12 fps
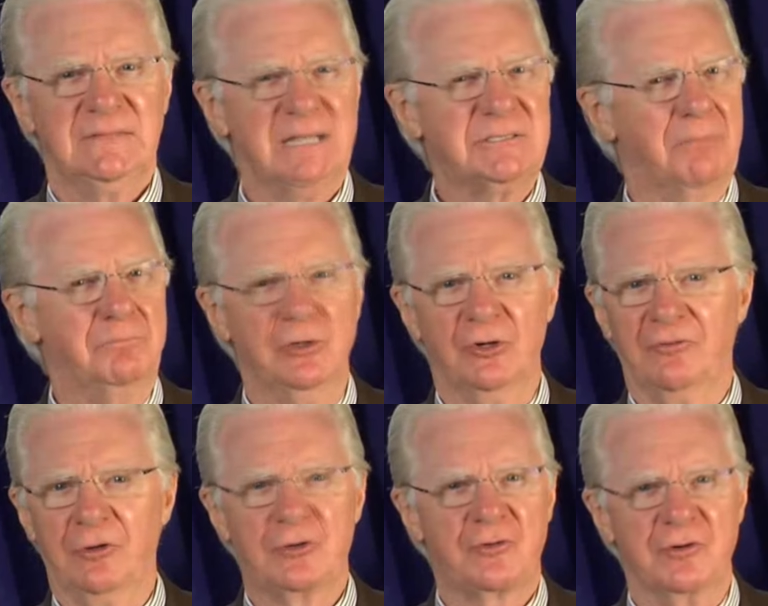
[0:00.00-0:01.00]
That's a
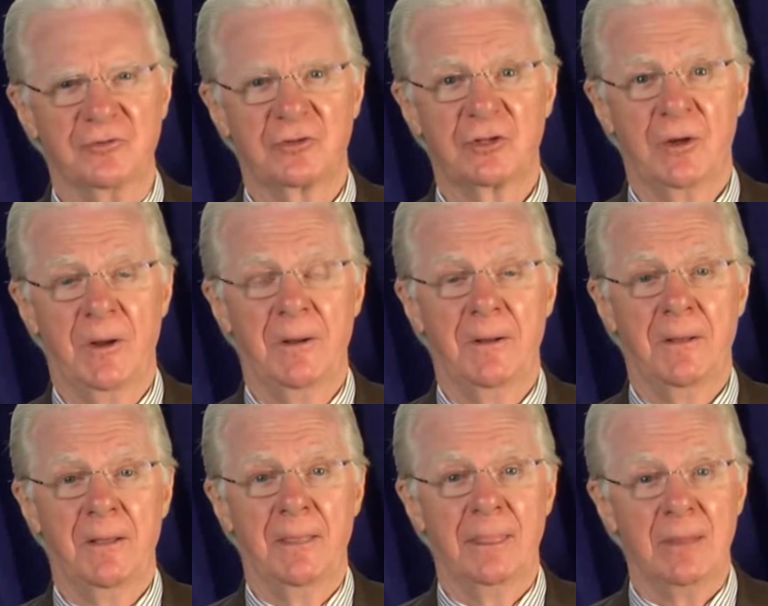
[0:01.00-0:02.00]
beautiful truth.
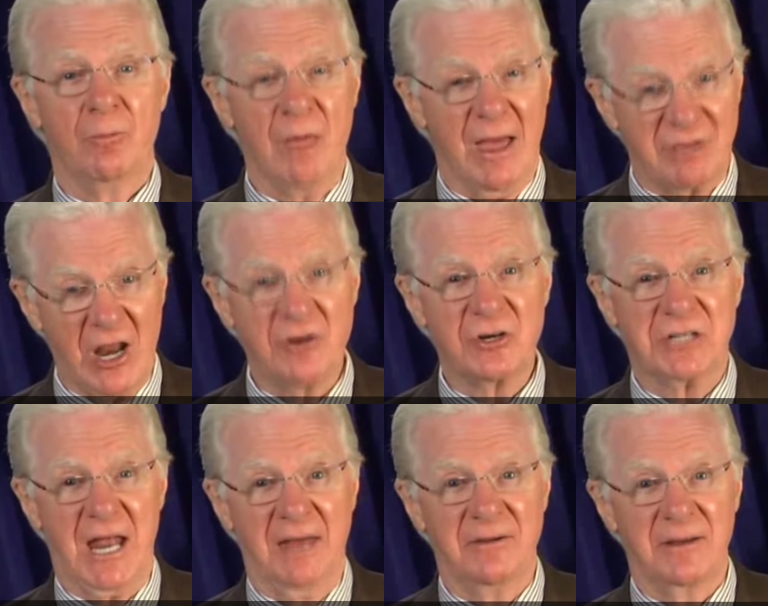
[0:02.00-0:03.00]
We have to
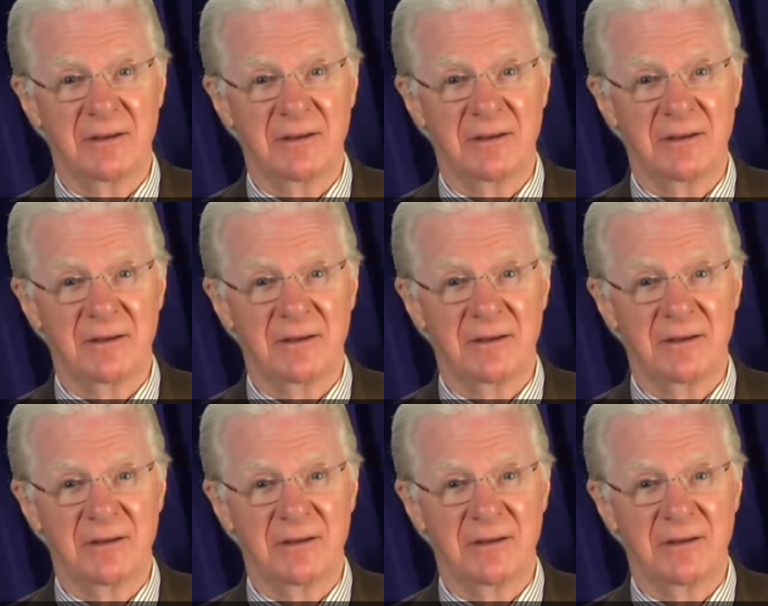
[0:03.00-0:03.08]
understand